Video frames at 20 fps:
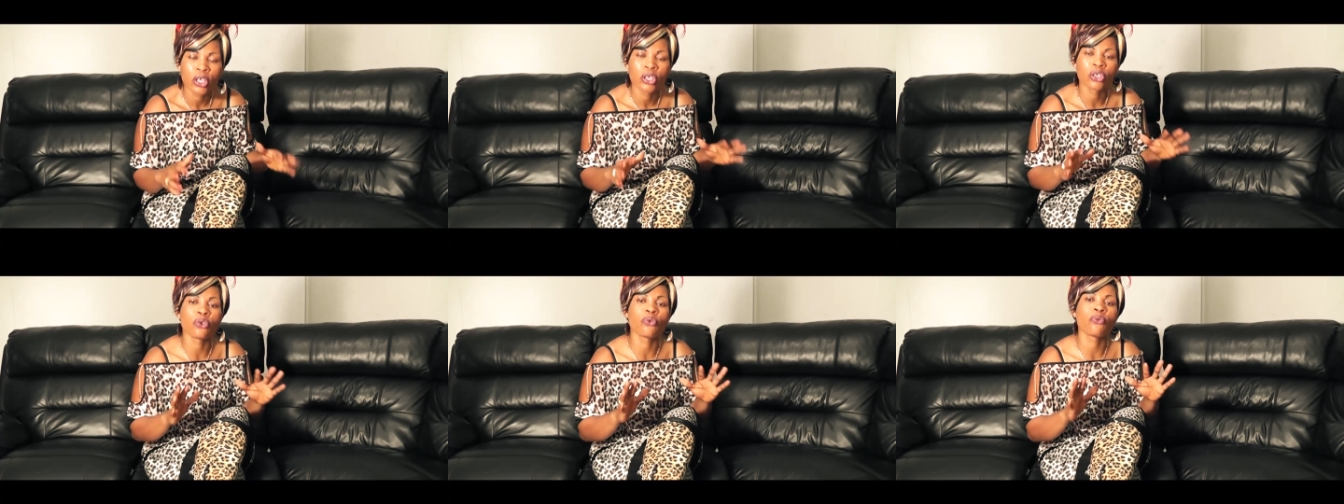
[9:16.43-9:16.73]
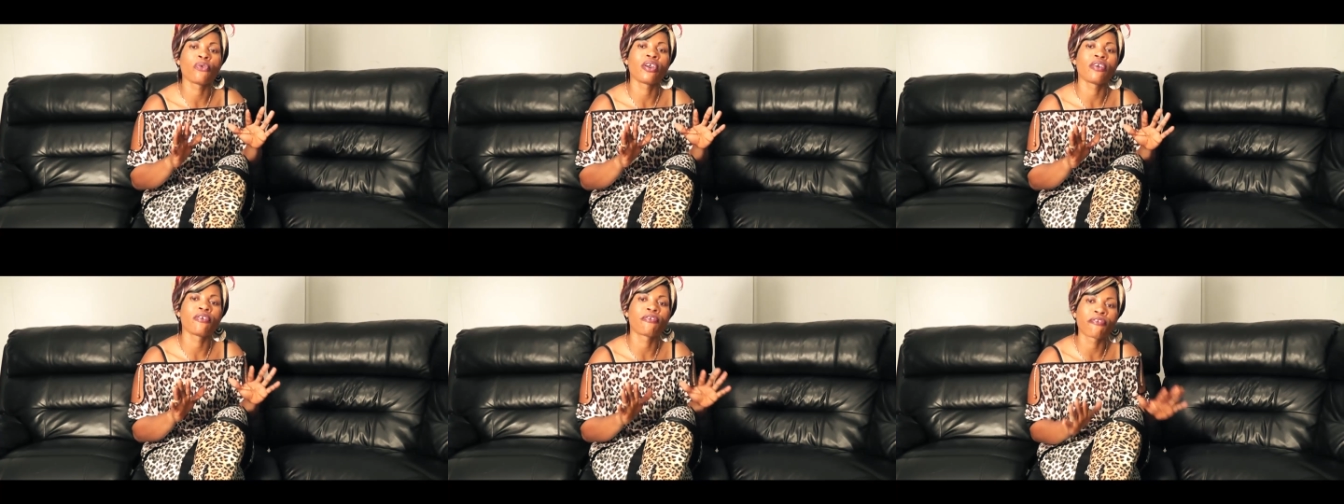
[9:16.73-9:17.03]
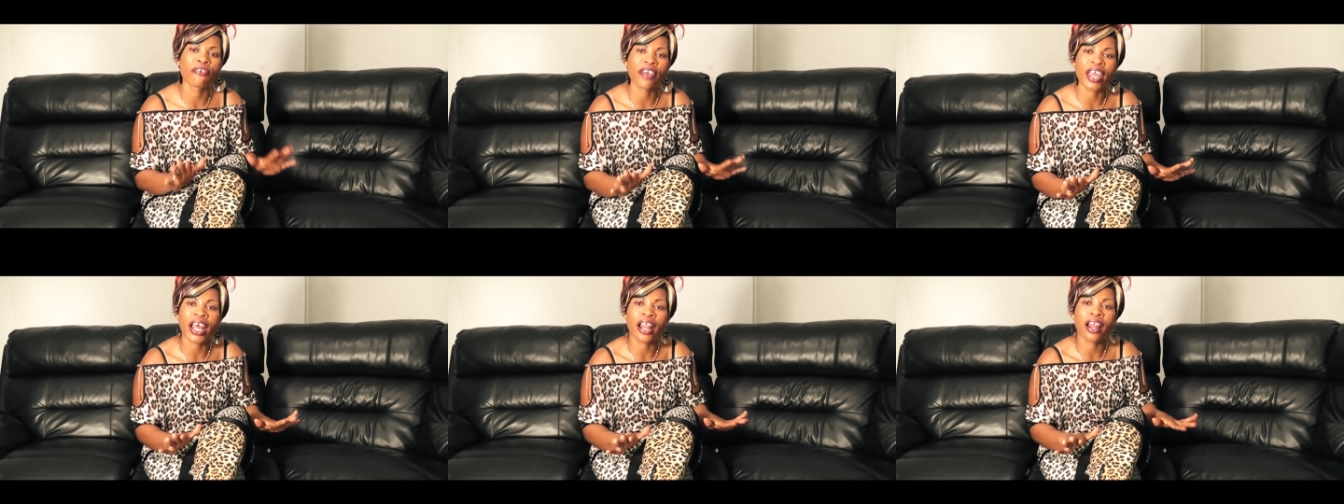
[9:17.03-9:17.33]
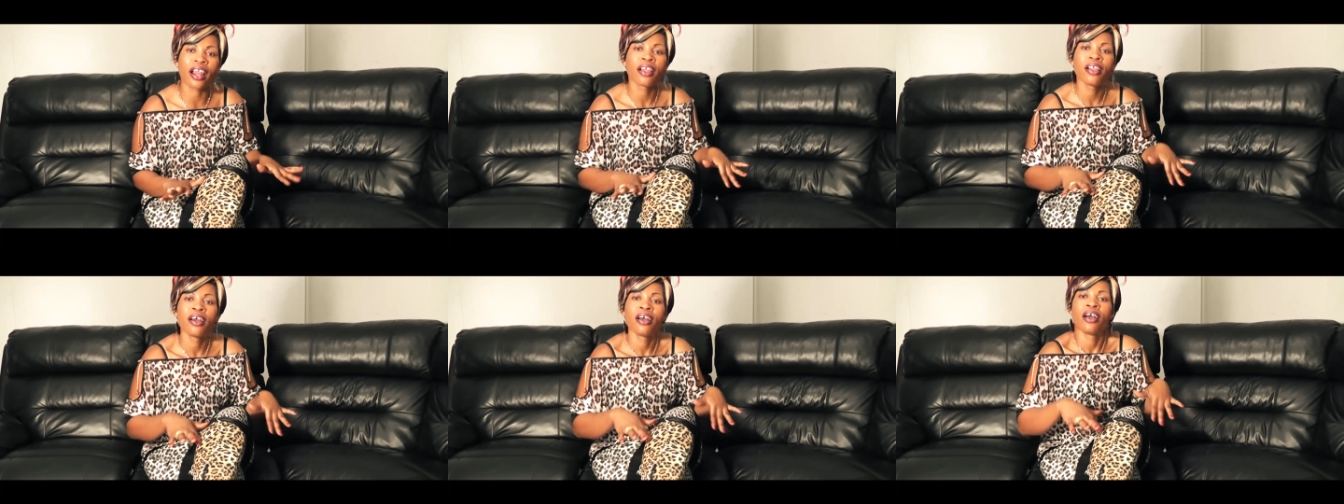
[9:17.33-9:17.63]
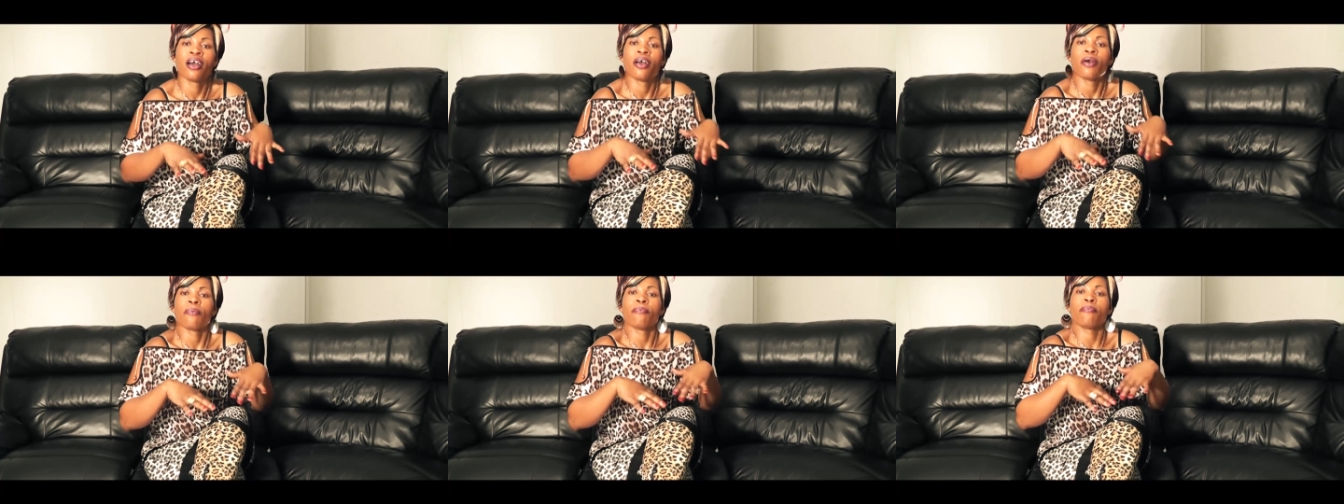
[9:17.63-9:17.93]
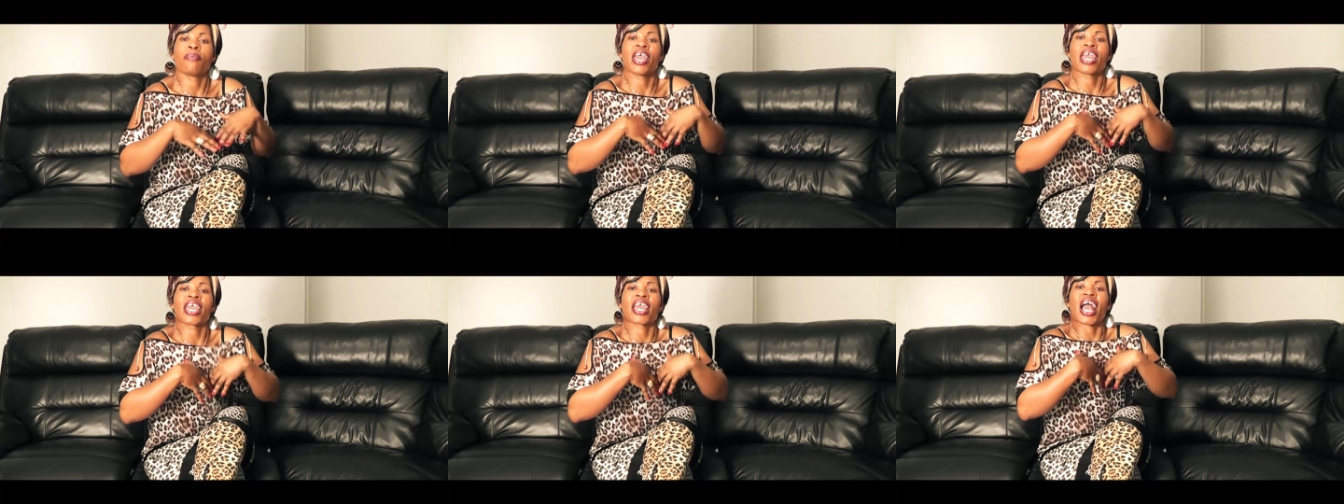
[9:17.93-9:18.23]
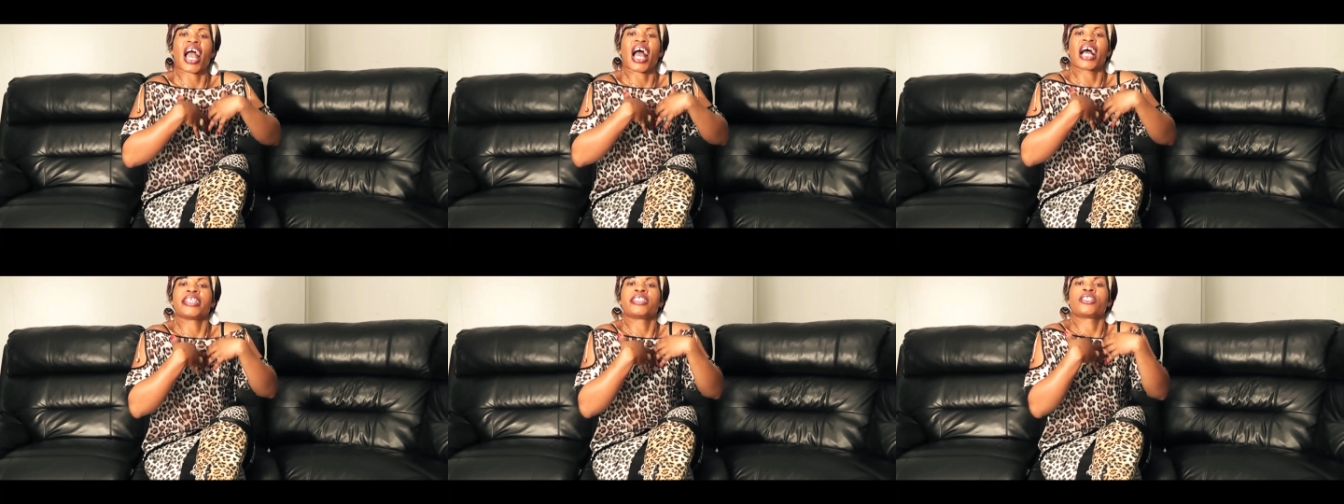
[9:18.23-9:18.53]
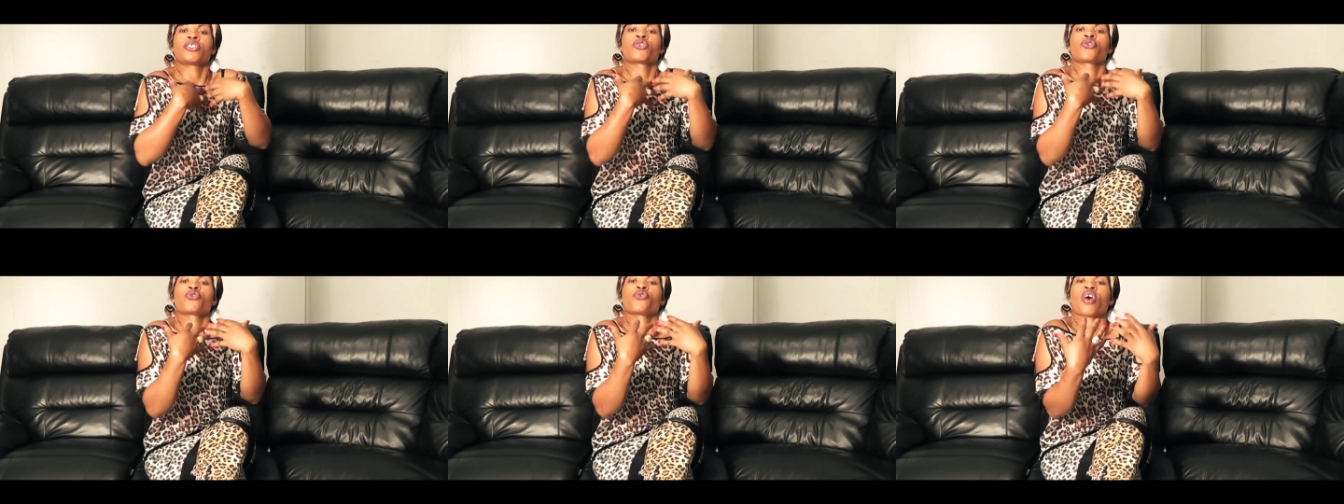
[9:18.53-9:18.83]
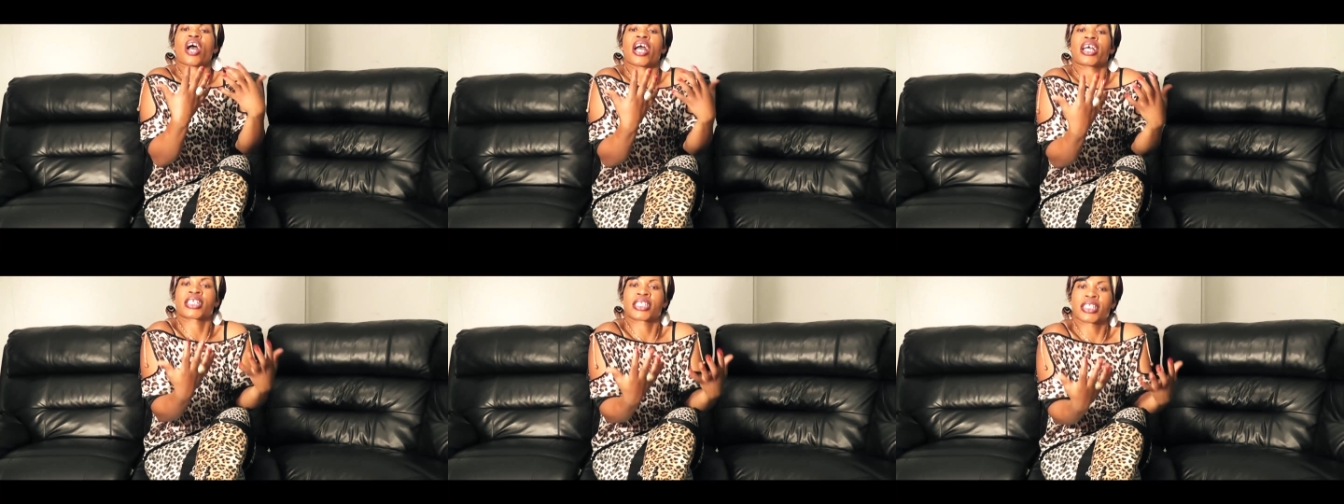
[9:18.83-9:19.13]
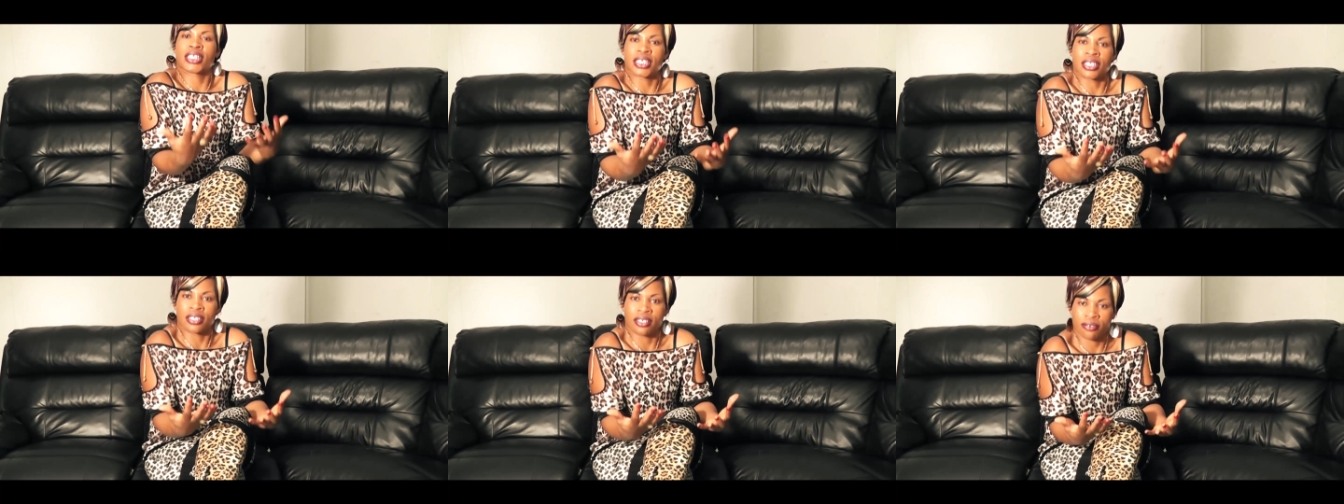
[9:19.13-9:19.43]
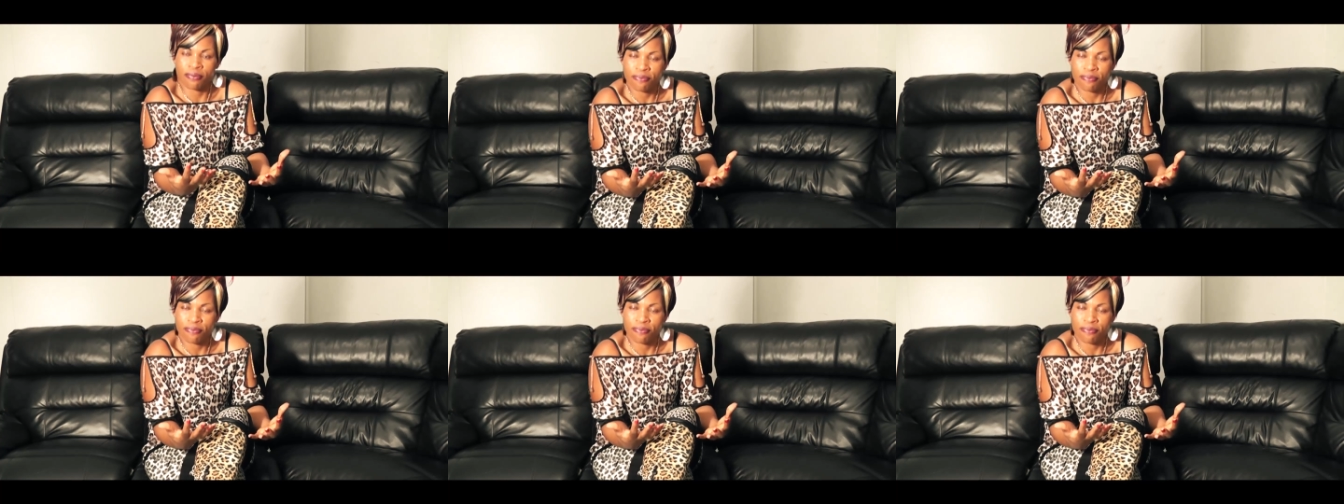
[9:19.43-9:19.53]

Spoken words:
you will feel being attracted,